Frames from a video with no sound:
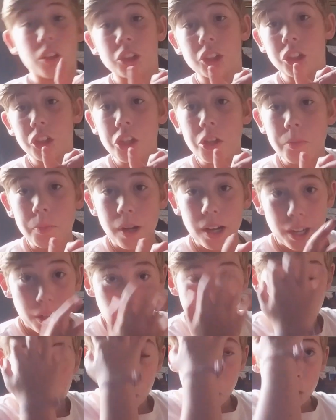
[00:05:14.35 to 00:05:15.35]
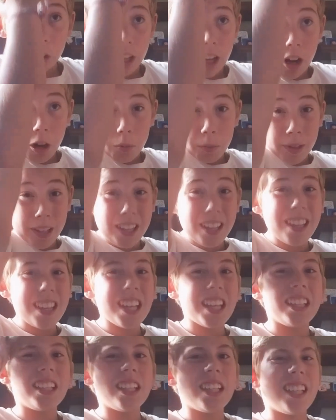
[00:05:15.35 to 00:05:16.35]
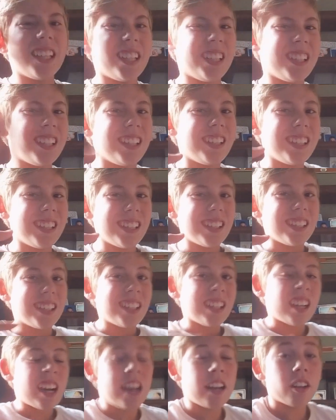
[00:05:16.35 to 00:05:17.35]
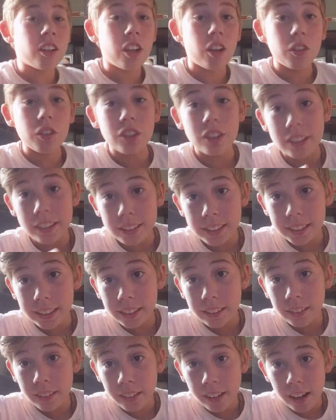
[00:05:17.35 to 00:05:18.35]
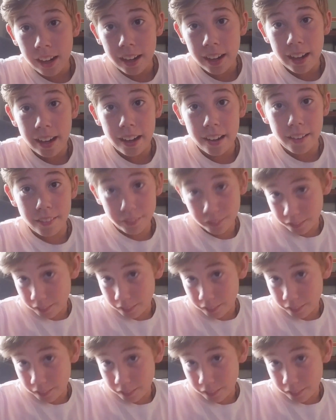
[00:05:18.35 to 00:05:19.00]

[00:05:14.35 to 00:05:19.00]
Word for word: show you my old helmet, and then, know, this year I have